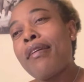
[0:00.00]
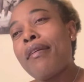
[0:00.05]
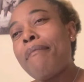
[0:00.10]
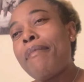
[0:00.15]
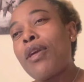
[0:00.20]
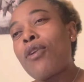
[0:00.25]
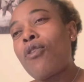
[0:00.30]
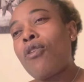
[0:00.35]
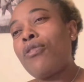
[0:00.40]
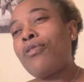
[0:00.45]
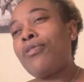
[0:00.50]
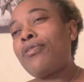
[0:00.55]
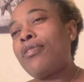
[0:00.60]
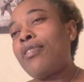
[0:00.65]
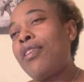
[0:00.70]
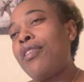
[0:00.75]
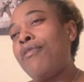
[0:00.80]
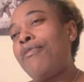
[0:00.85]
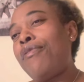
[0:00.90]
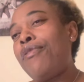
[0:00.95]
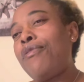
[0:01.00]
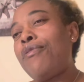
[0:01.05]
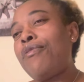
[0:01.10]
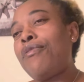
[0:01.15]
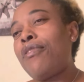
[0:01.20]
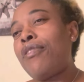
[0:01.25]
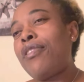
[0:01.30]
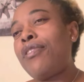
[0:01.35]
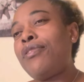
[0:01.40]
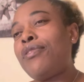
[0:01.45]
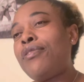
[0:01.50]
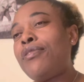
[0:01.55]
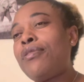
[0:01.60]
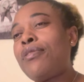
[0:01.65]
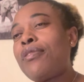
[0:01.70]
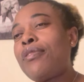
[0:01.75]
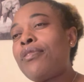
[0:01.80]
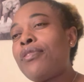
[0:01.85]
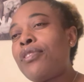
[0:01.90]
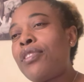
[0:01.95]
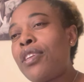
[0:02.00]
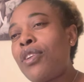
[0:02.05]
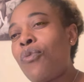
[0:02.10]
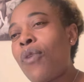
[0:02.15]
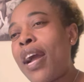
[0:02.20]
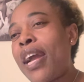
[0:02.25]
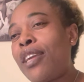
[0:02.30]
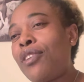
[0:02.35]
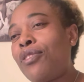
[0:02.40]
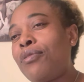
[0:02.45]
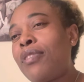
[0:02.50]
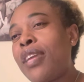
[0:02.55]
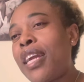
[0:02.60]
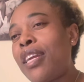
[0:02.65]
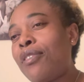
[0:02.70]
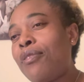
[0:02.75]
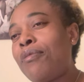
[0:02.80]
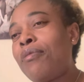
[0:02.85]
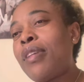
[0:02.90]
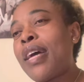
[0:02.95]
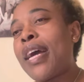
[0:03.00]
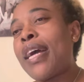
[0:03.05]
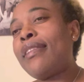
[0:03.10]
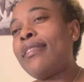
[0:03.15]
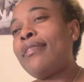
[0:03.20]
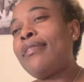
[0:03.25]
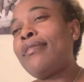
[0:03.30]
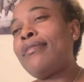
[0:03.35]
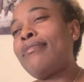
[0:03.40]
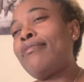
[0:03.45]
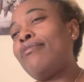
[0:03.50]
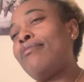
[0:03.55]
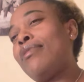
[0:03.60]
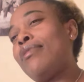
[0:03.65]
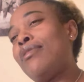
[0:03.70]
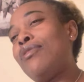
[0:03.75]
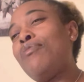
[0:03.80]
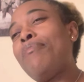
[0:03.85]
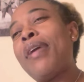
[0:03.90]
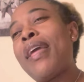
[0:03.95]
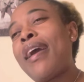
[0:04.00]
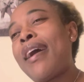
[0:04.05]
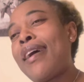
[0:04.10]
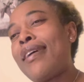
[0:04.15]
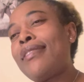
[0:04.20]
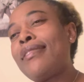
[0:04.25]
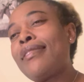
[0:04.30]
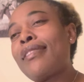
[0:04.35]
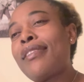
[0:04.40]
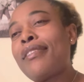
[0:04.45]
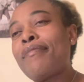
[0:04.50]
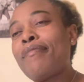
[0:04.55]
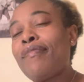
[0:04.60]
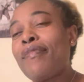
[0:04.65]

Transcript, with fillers: Because if you're going to continue, why should they do that? you may ask.